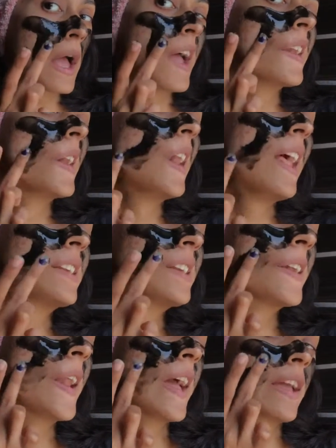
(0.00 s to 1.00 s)
and let
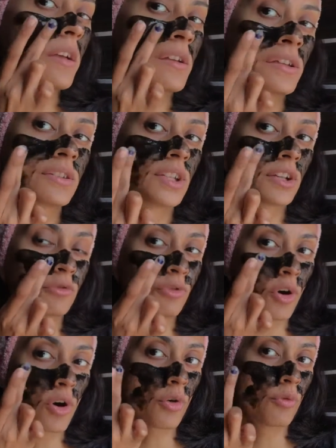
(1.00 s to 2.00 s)
it like sit
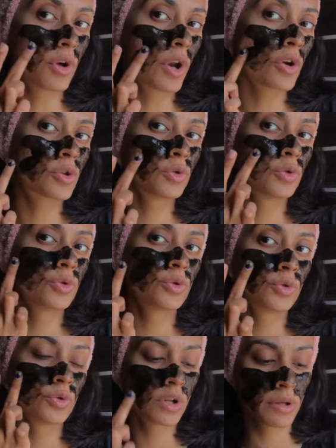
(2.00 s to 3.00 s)
for 1 or
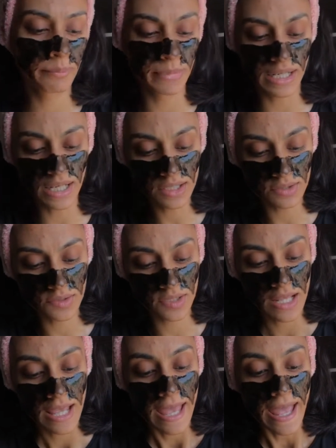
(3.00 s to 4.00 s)
2 minutes,
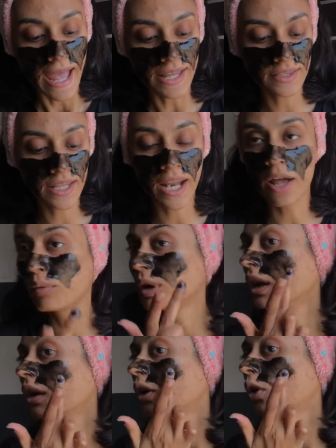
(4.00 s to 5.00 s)
and then I
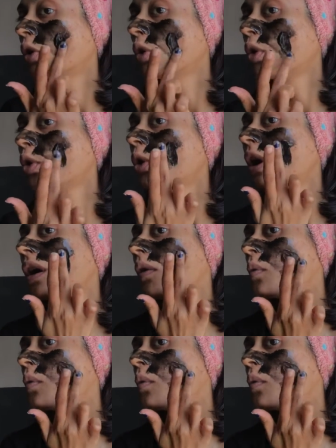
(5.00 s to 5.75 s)
will go